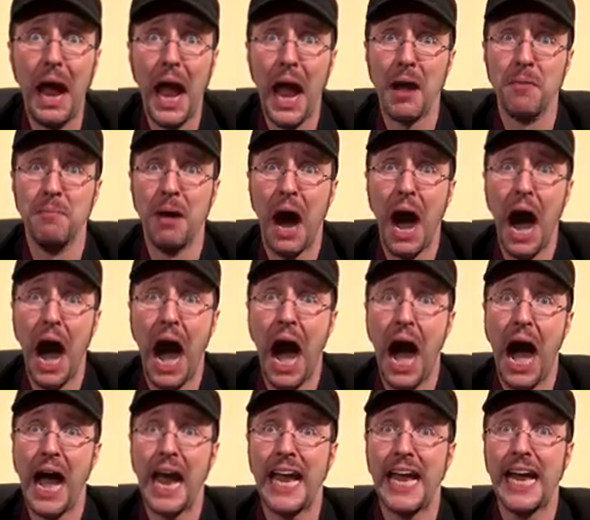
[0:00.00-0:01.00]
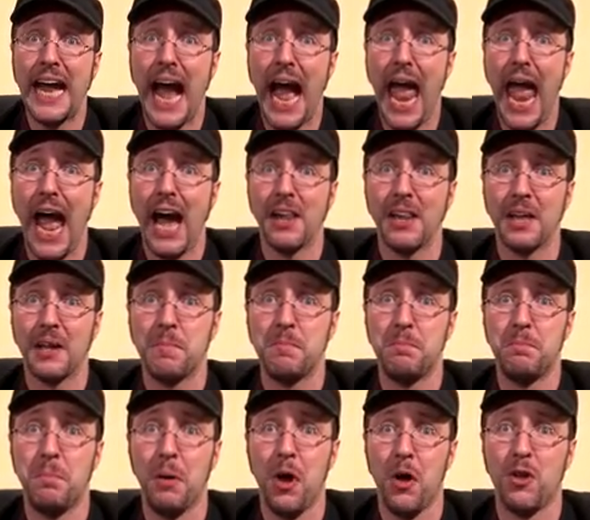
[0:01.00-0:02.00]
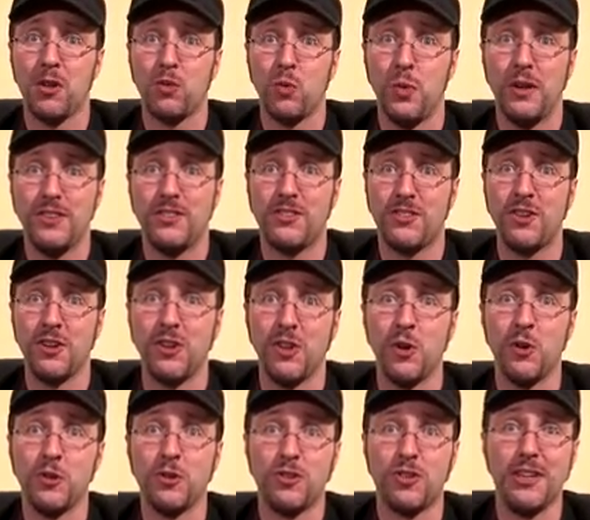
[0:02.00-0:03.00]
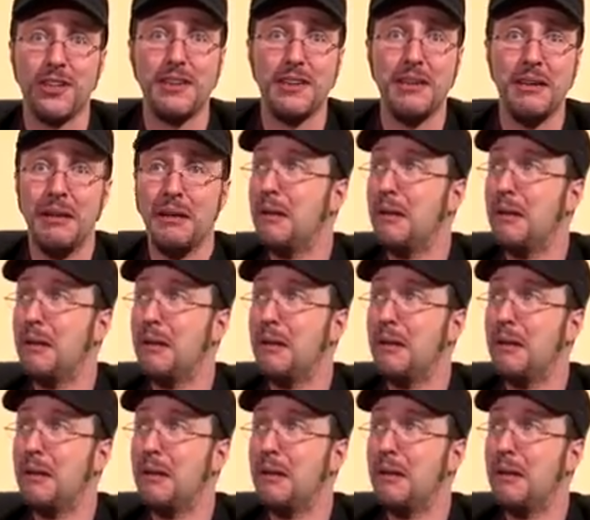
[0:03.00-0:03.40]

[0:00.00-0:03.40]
Am I Alec Baldwin's delusion?